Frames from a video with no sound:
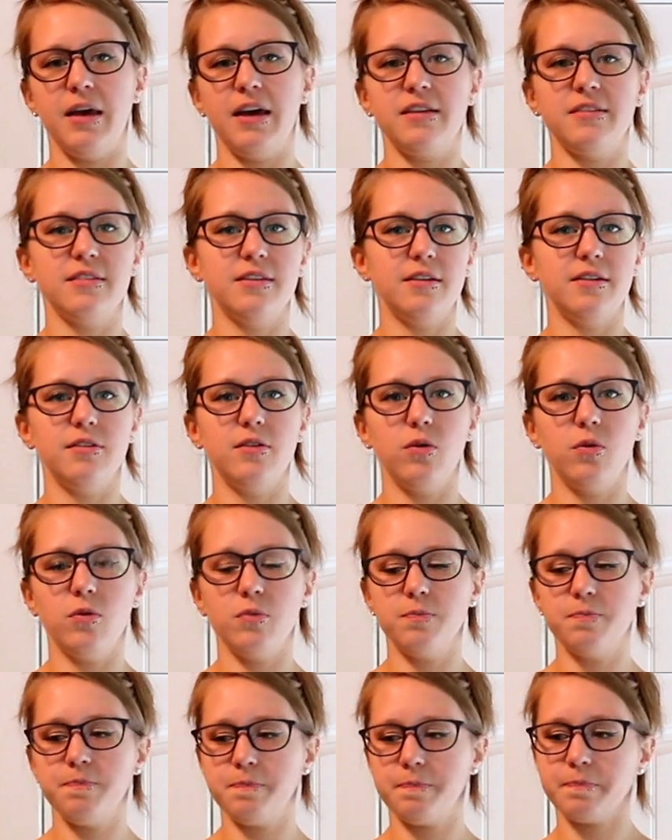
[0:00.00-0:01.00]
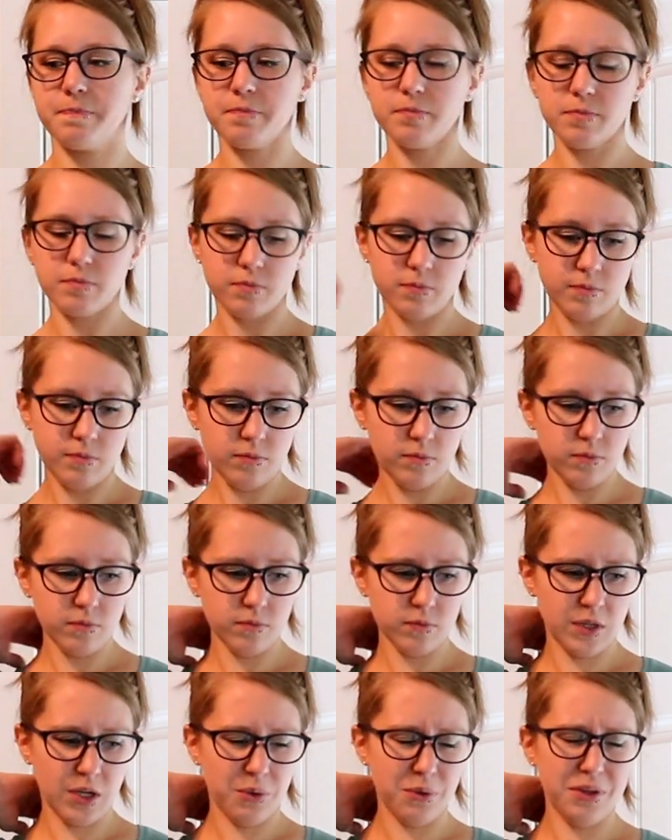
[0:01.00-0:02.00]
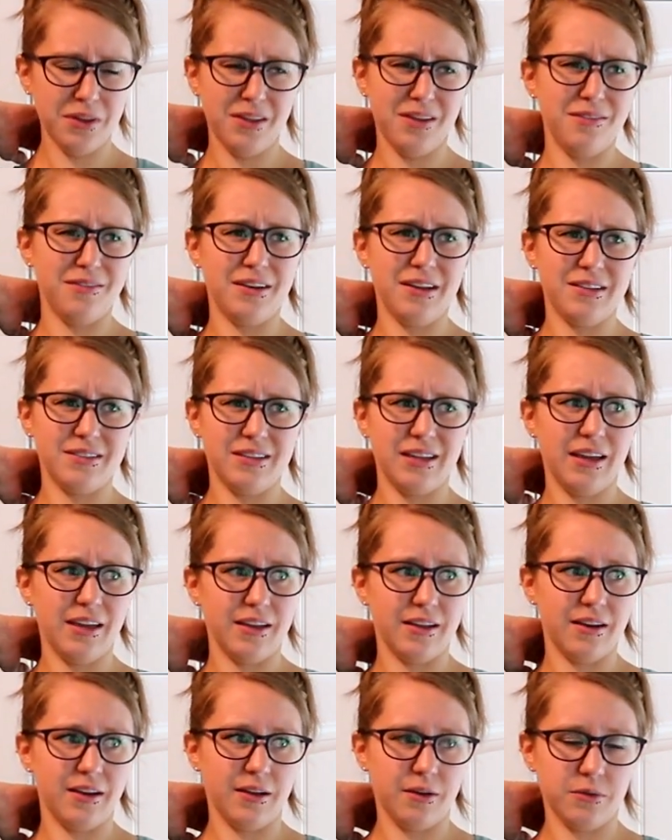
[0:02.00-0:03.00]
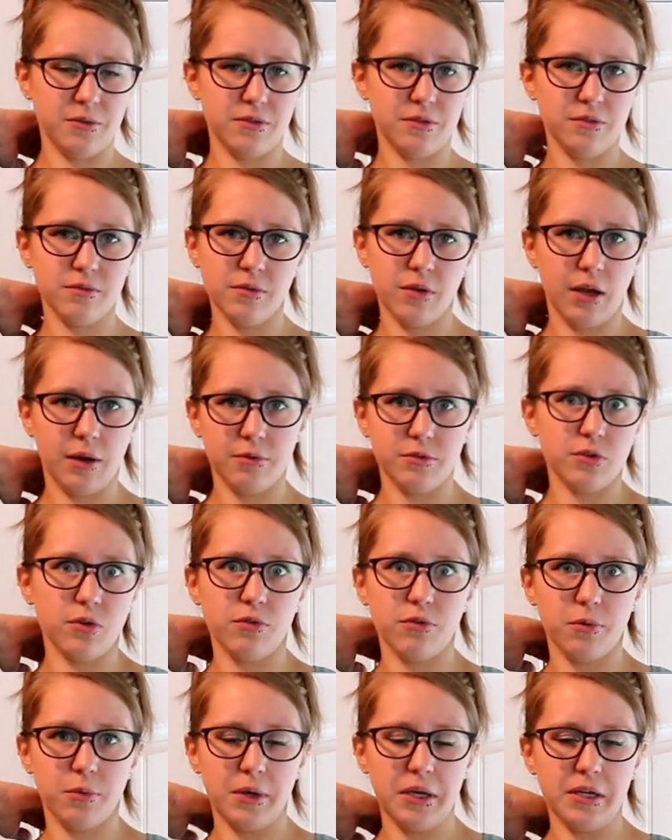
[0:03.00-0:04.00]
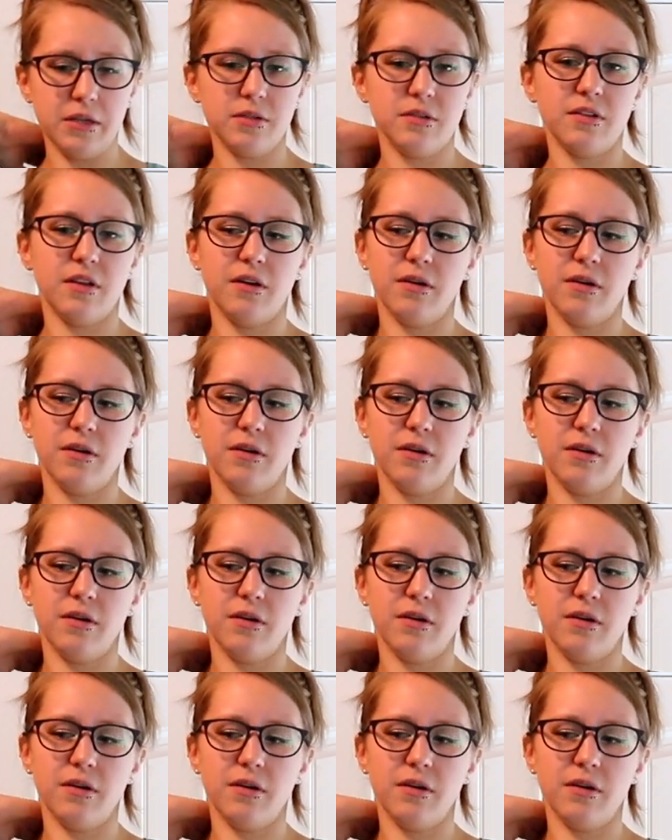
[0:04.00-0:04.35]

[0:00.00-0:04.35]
As an adult, really, even as a kid, I was overweight.